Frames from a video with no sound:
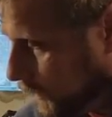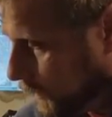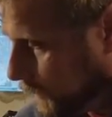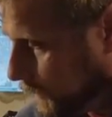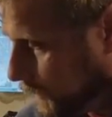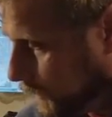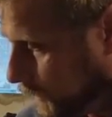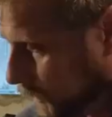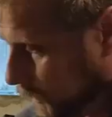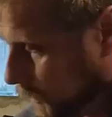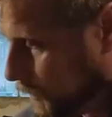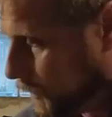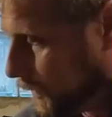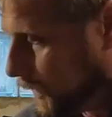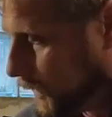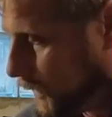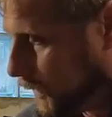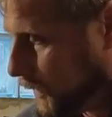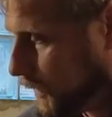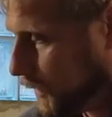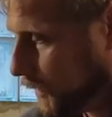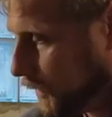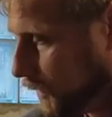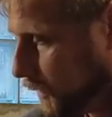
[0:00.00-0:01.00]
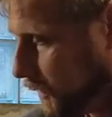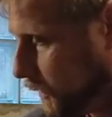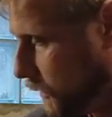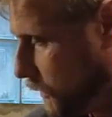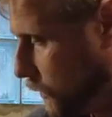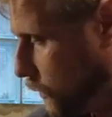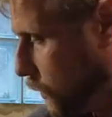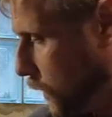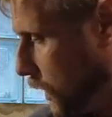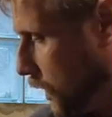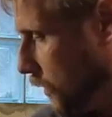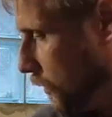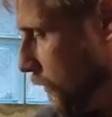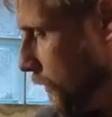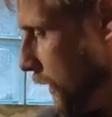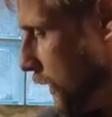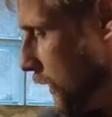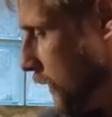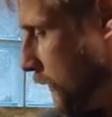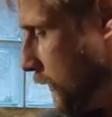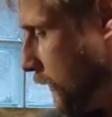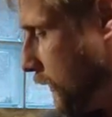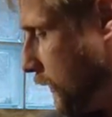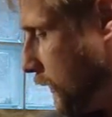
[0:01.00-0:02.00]
Seems to be well
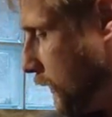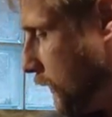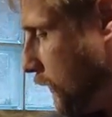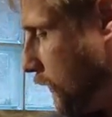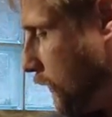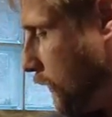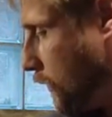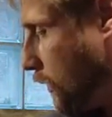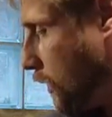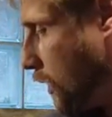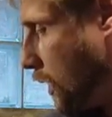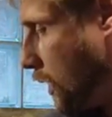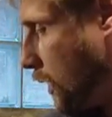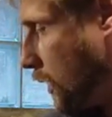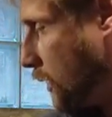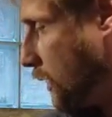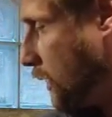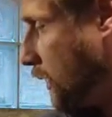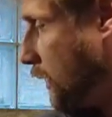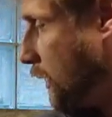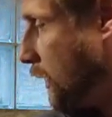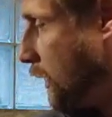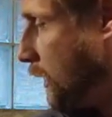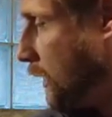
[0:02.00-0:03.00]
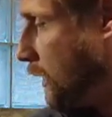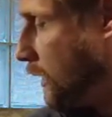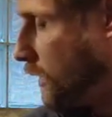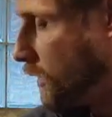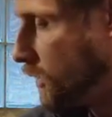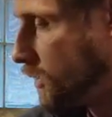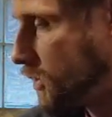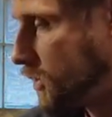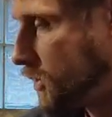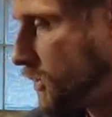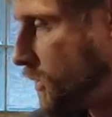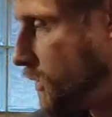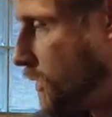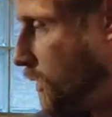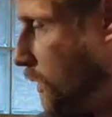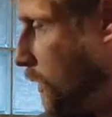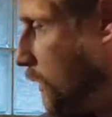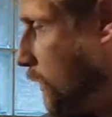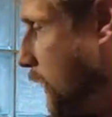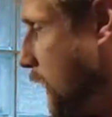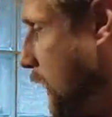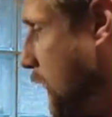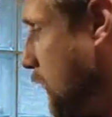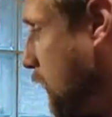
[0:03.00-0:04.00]
built, strong. Just
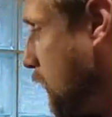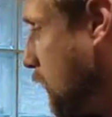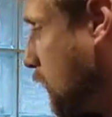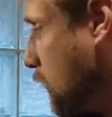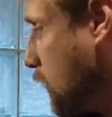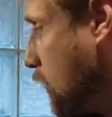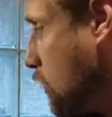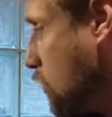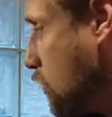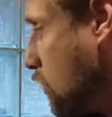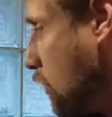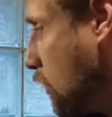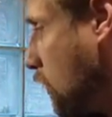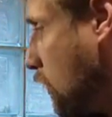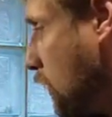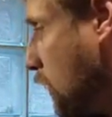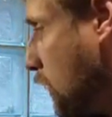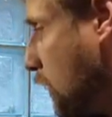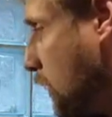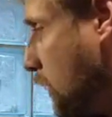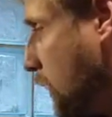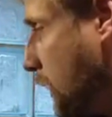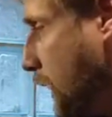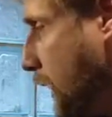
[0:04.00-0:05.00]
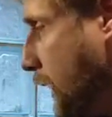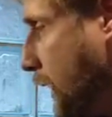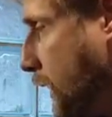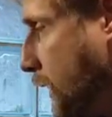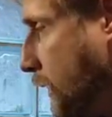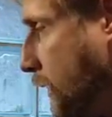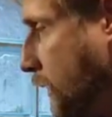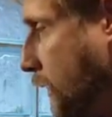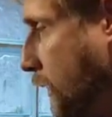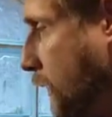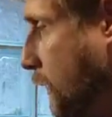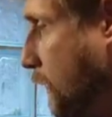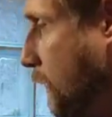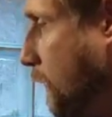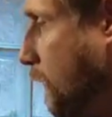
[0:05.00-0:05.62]
know that the controller and